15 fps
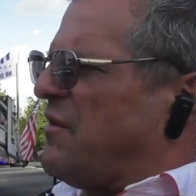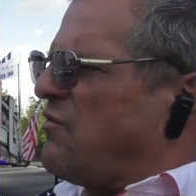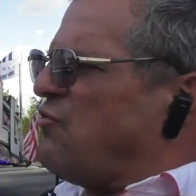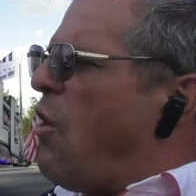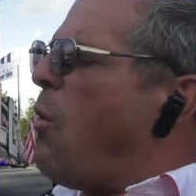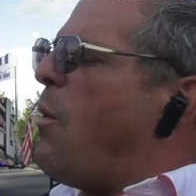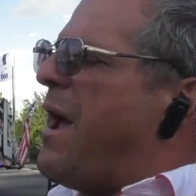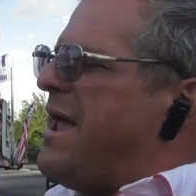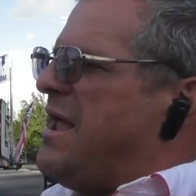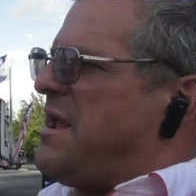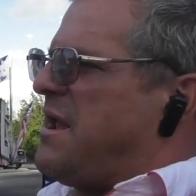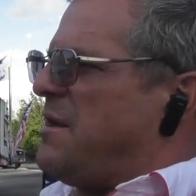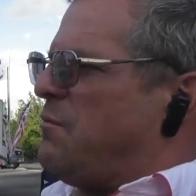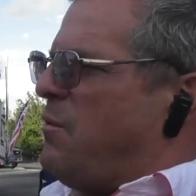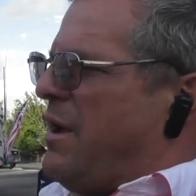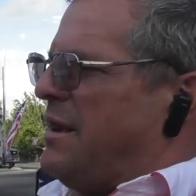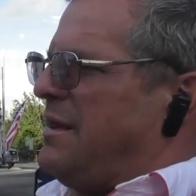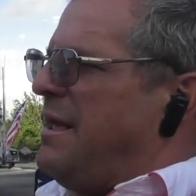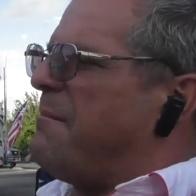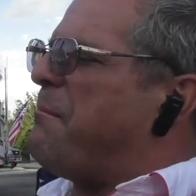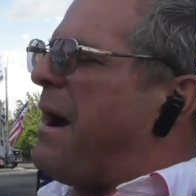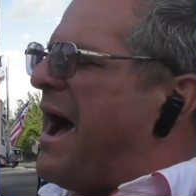There's no way he can win.
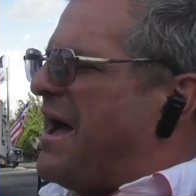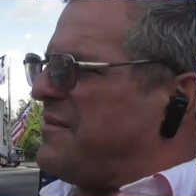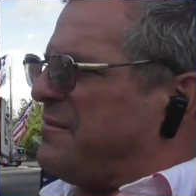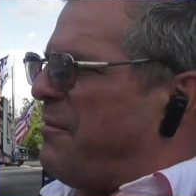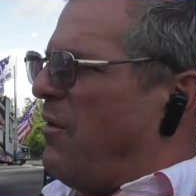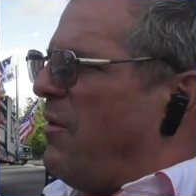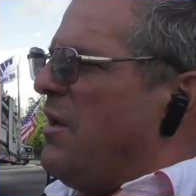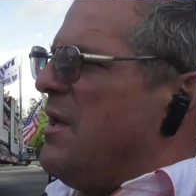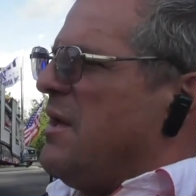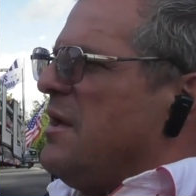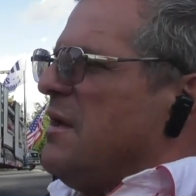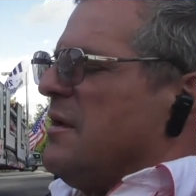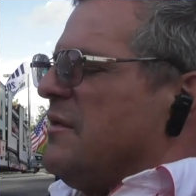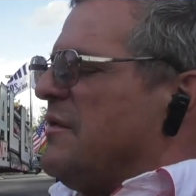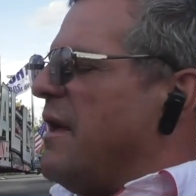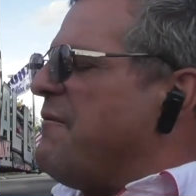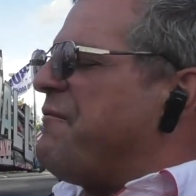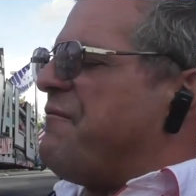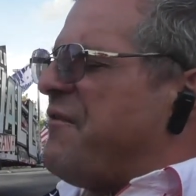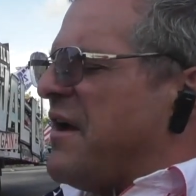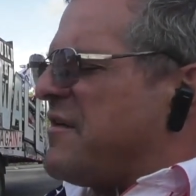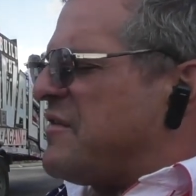Impossible. They
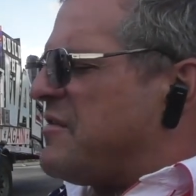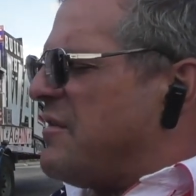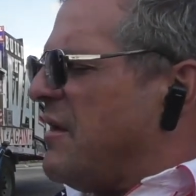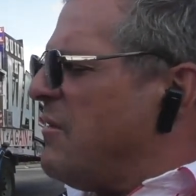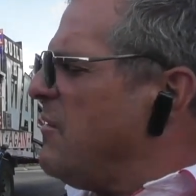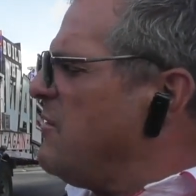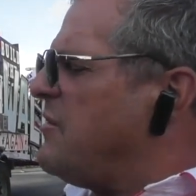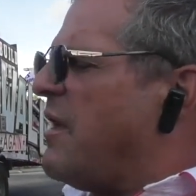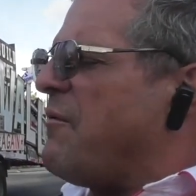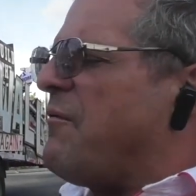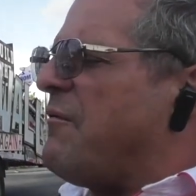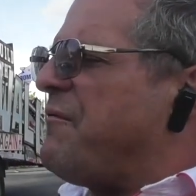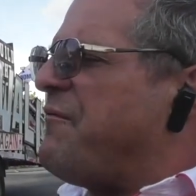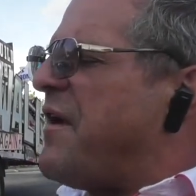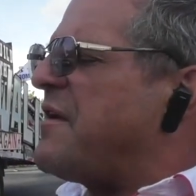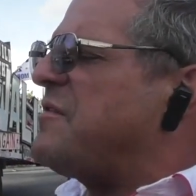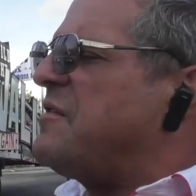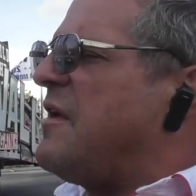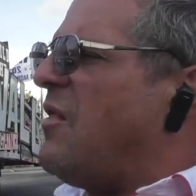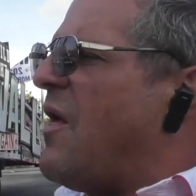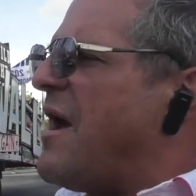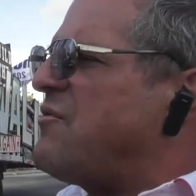fixed the
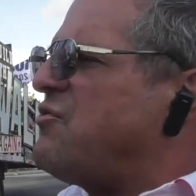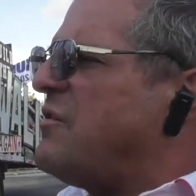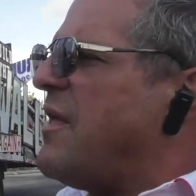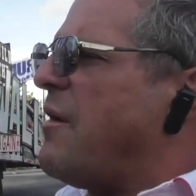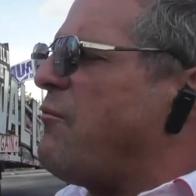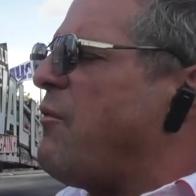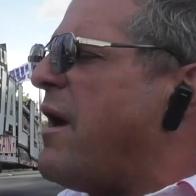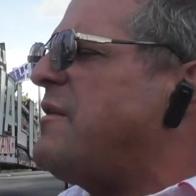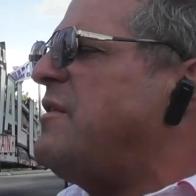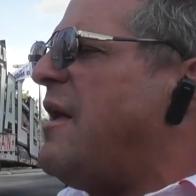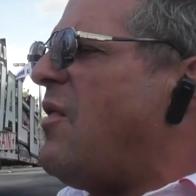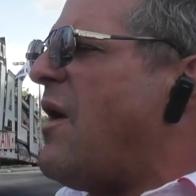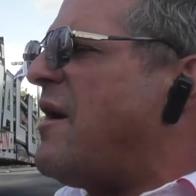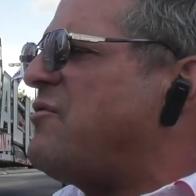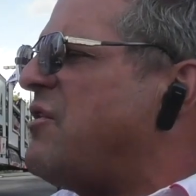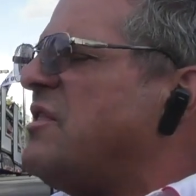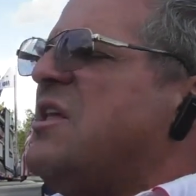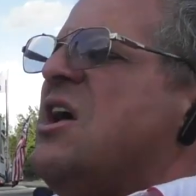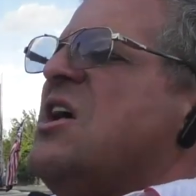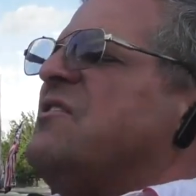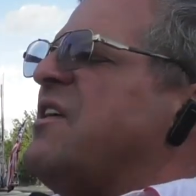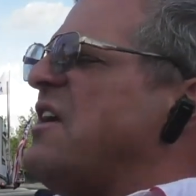election, they rigged the election,
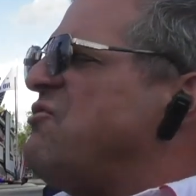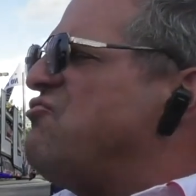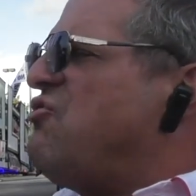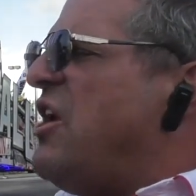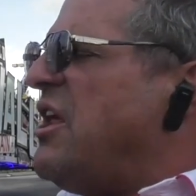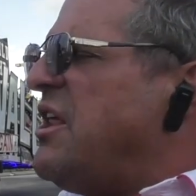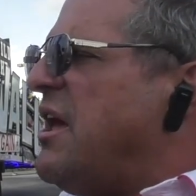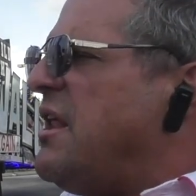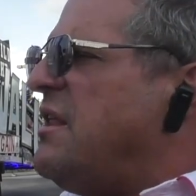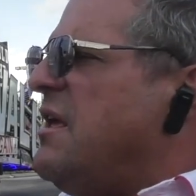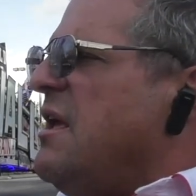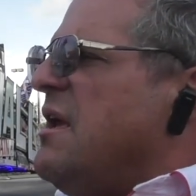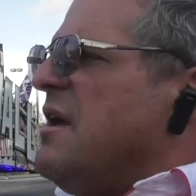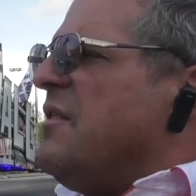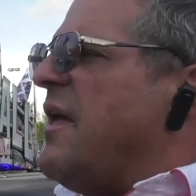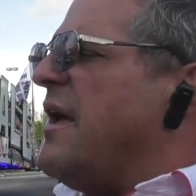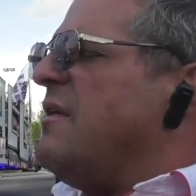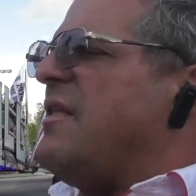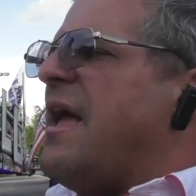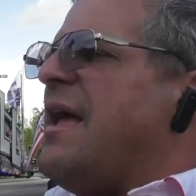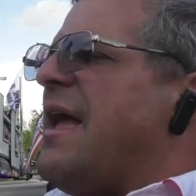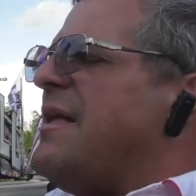they cheated,
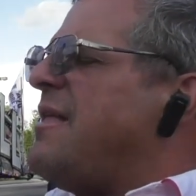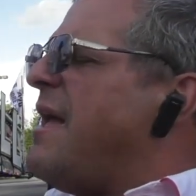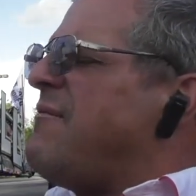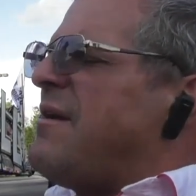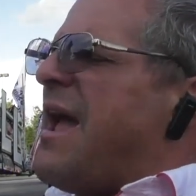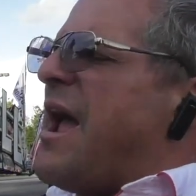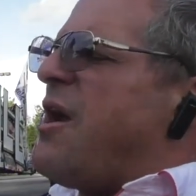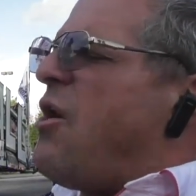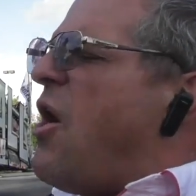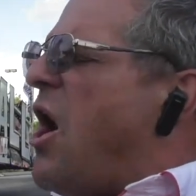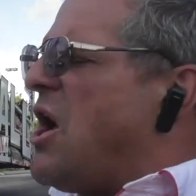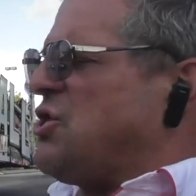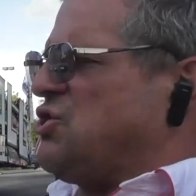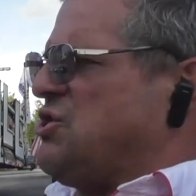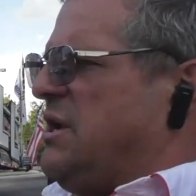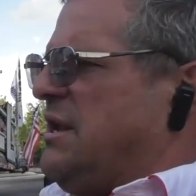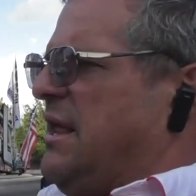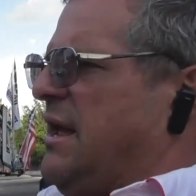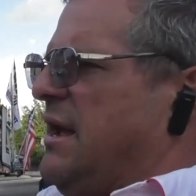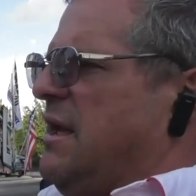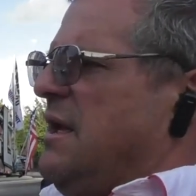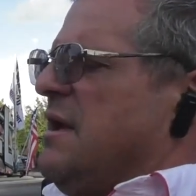they even got caught
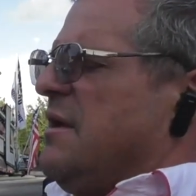cheating.